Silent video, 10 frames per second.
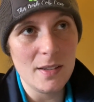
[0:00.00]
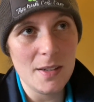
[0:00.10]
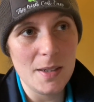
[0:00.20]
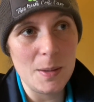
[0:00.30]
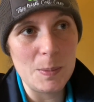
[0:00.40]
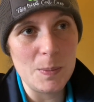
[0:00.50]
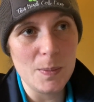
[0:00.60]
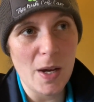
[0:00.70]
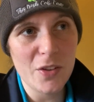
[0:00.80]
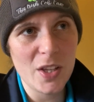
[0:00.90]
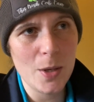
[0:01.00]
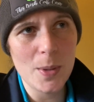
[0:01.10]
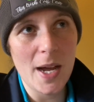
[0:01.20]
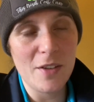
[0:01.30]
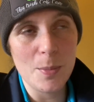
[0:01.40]
I think
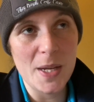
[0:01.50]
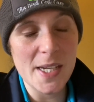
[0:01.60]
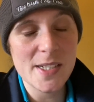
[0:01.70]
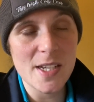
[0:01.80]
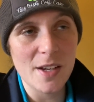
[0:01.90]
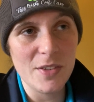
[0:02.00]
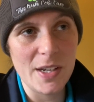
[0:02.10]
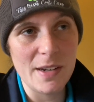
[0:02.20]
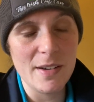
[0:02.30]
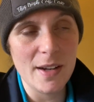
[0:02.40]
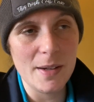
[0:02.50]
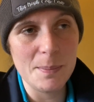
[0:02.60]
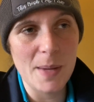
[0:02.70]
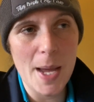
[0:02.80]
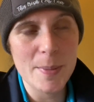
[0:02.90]
we have a bit of an
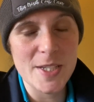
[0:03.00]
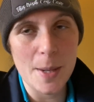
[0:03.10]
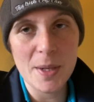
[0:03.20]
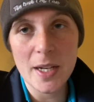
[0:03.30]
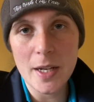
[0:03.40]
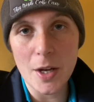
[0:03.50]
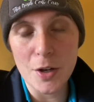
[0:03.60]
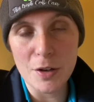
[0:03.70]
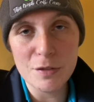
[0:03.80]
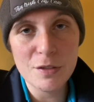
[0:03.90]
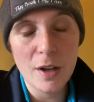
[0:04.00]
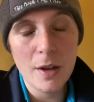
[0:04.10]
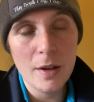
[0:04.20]
epidemic of